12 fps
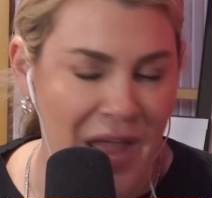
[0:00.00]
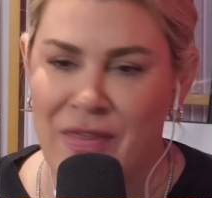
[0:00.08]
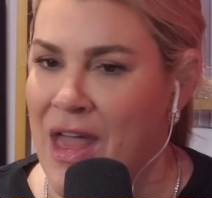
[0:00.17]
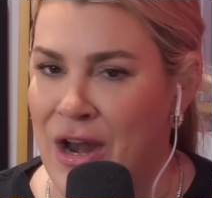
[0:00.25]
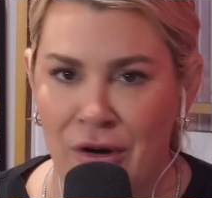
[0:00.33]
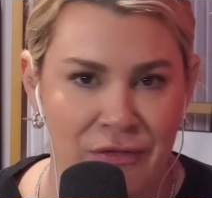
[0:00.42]

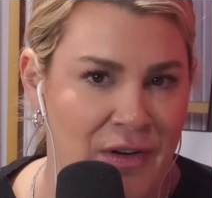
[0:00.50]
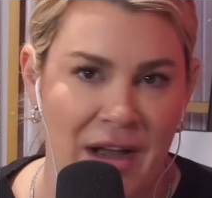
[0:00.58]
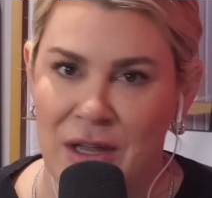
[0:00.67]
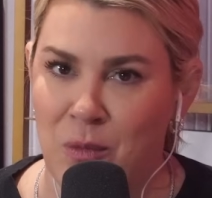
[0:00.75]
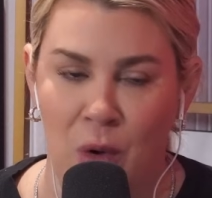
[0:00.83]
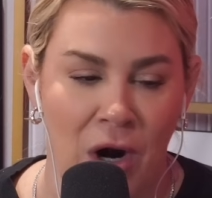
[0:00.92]
They don't
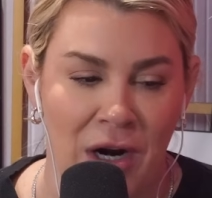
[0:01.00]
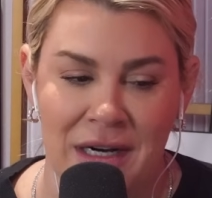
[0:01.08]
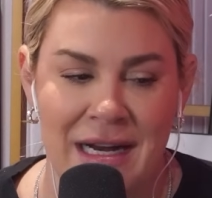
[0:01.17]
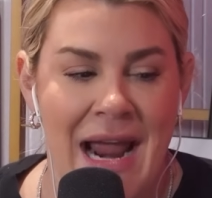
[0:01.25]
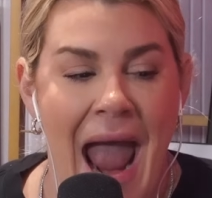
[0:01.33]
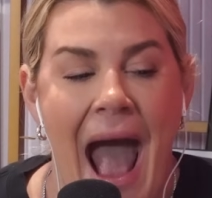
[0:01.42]
fucking
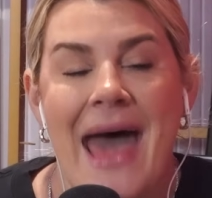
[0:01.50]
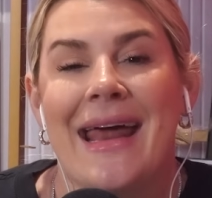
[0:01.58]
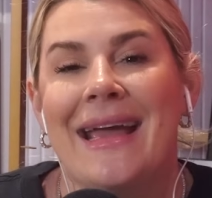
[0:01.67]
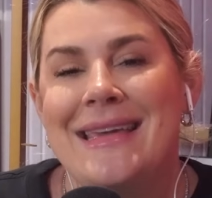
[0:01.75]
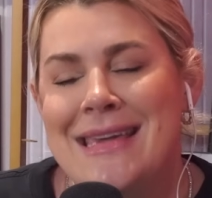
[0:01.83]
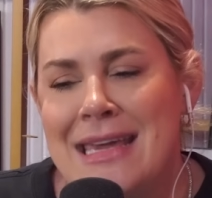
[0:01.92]
work.
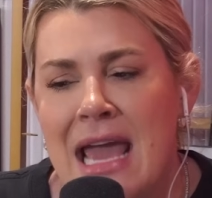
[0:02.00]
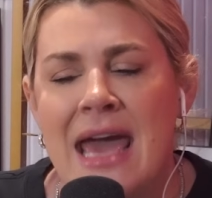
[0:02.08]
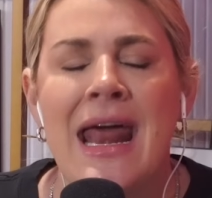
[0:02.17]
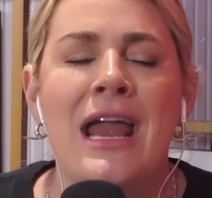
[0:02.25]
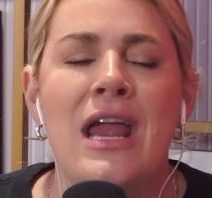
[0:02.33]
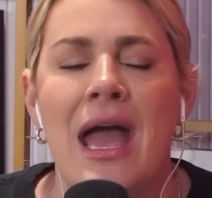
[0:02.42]

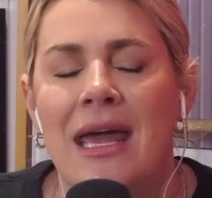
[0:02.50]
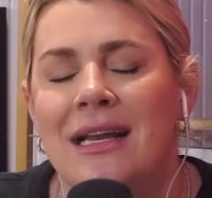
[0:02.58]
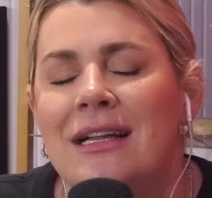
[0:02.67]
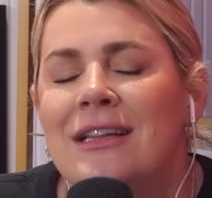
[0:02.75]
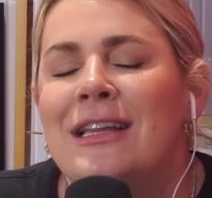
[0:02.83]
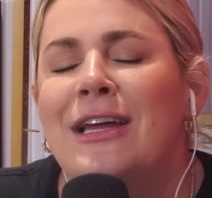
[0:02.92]

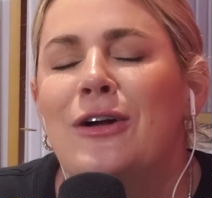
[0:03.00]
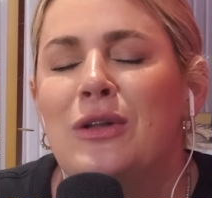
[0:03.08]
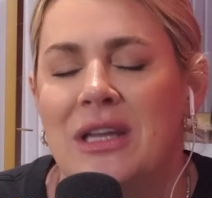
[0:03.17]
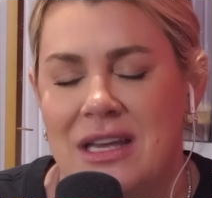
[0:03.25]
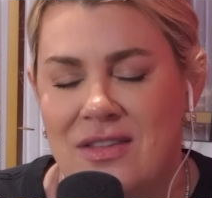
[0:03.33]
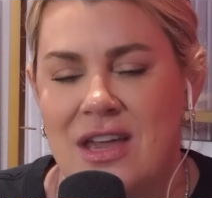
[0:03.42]
And
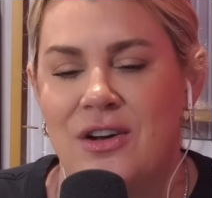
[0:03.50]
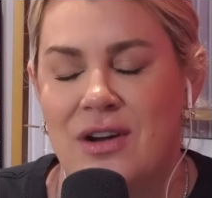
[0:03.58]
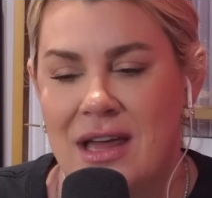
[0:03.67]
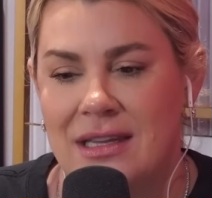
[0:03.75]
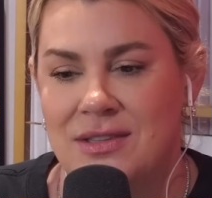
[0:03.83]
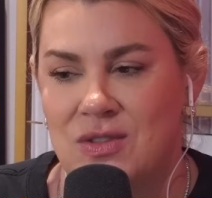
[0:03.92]
clearly the
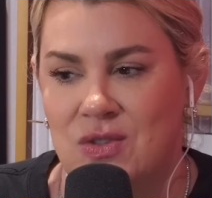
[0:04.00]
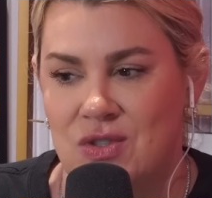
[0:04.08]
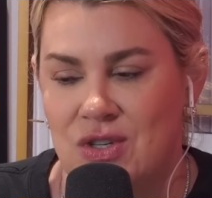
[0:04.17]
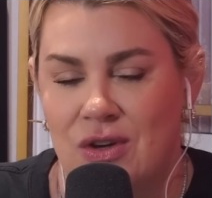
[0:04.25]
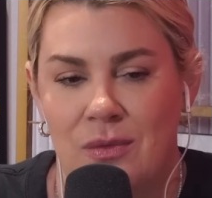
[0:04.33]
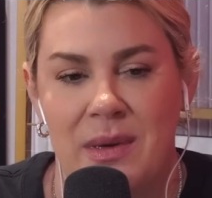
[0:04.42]
internet listens
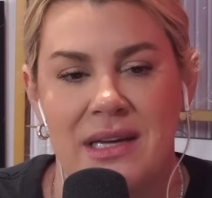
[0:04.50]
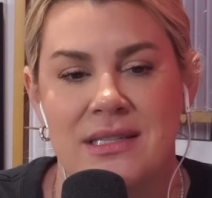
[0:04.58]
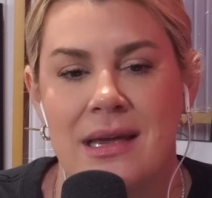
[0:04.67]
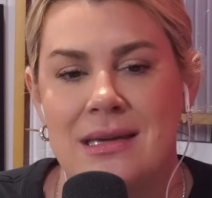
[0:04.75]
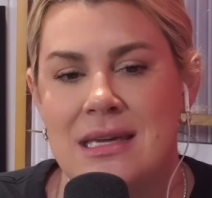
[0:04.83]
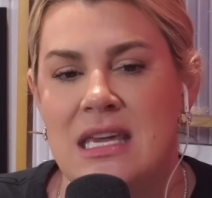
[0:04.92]
to you, because
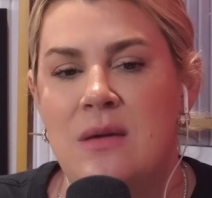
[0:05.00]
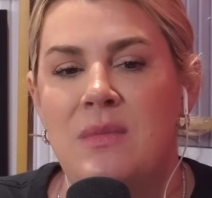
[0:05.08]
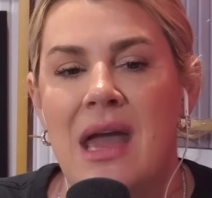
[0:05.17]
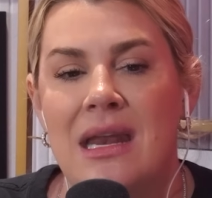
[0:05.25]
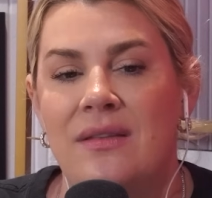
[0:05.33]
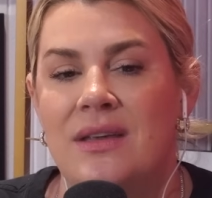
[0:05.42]
I
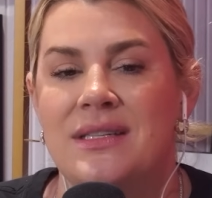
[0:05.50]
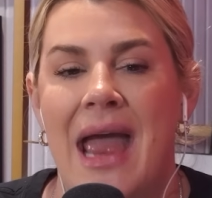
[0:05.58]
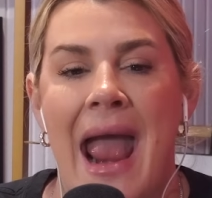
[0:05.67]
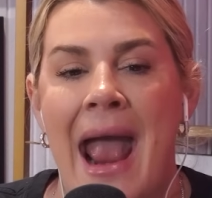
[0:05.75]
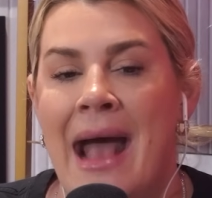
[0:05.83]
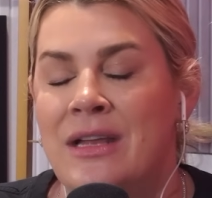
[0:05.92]
keep getting these
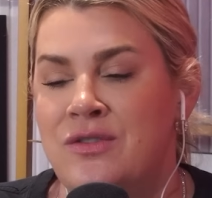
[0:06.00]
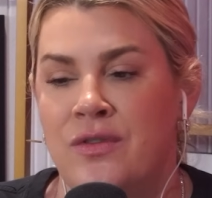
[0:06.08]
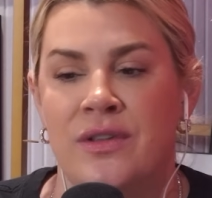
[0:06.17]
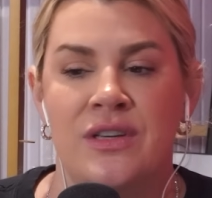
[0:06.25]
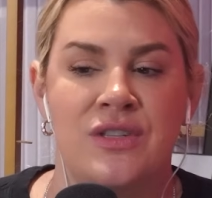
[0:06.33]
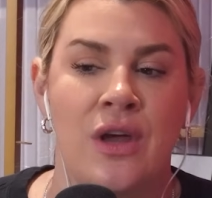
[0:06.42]
ads
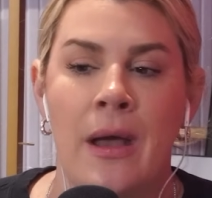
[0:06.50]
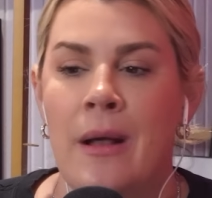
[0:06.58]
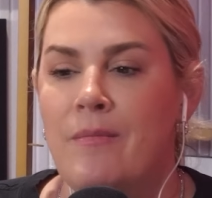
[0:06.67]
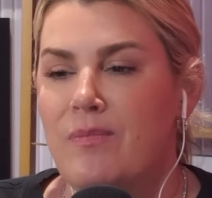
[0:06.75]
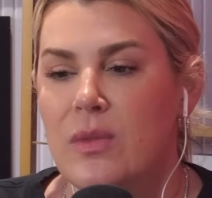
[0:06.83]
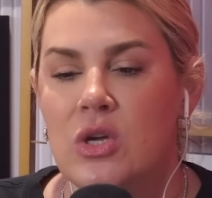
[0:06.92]
for this
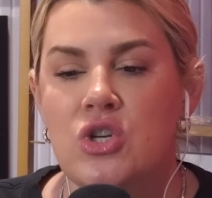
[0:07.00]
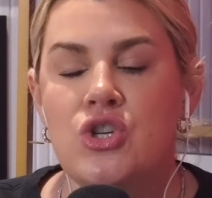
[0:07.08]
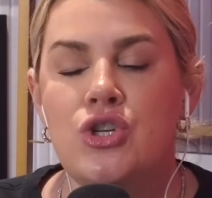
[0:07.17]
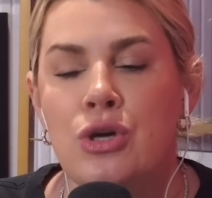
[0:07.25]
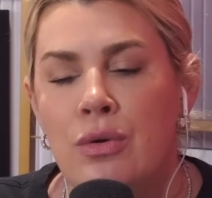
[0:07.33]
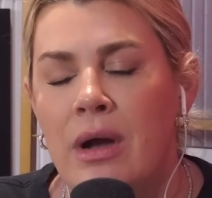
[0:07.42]

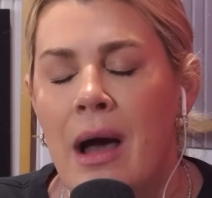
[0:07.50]
shoe